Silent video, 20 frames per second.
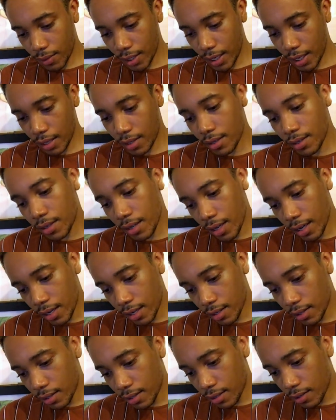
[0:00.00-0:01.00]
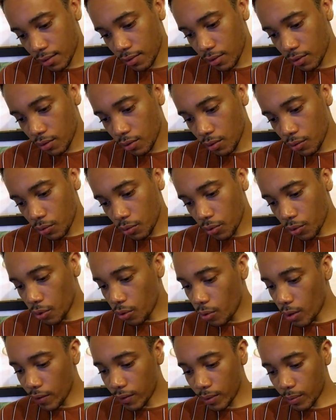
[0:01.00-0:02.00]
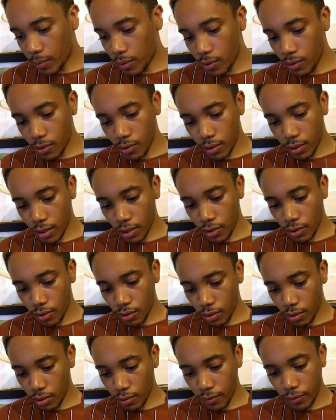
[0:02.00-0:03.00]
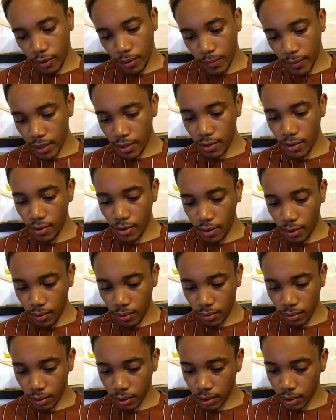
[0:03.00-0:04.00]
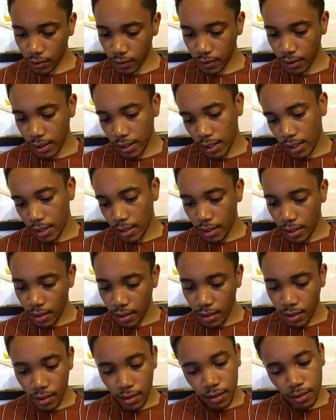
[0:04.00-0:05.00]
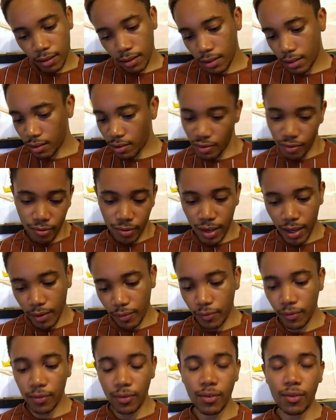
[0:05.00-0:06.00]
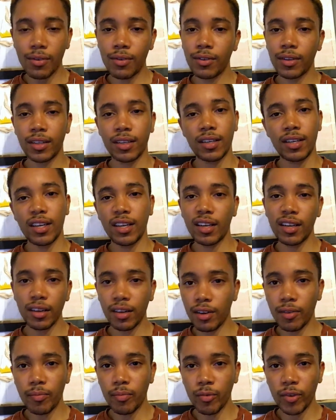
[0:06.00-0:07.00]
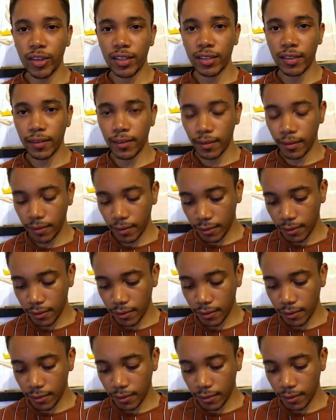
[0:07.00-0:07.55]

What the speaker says: "it says, whoever pulls the sword from the stone is the rightful King of Britain."